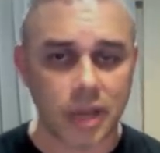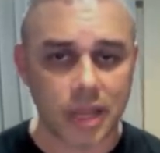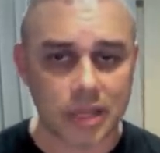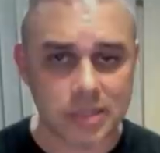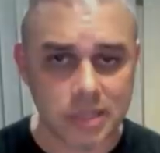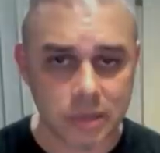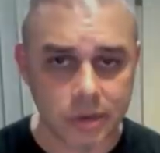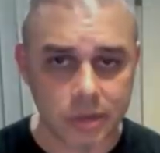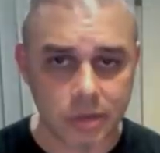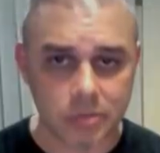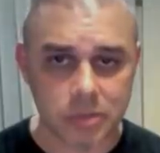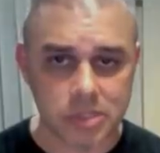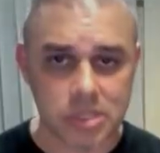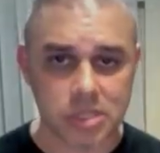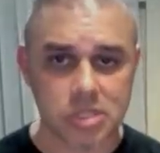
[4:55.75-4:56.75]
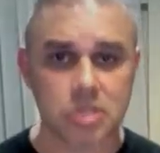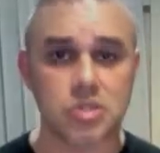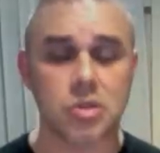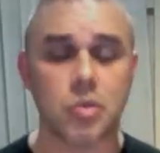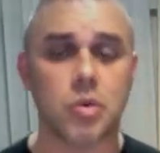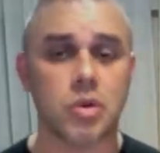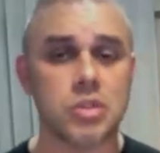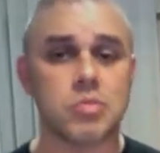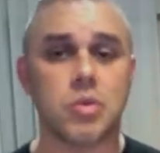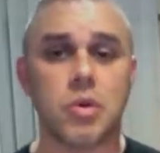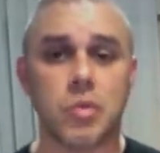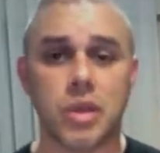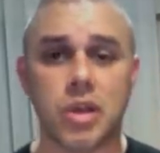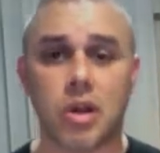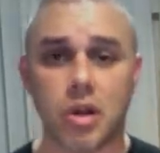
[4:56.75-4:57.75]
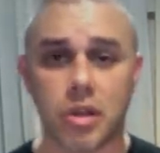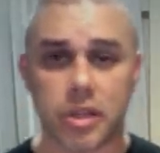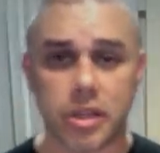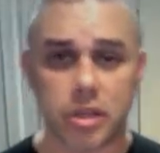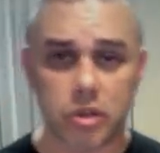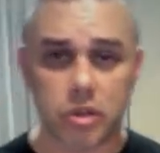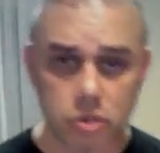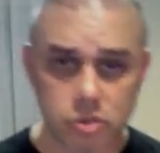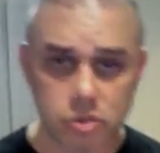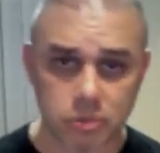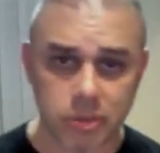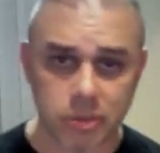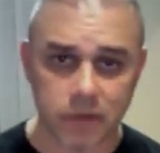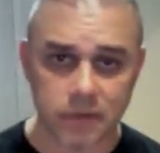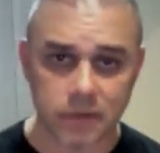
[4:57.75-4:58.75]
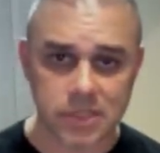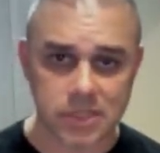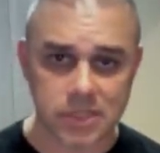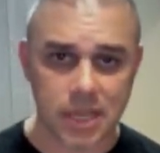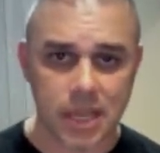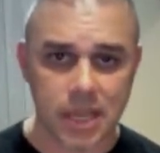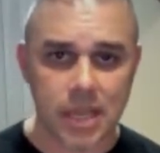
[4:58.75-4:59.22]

anterior position towards what we call a neutral pelvis,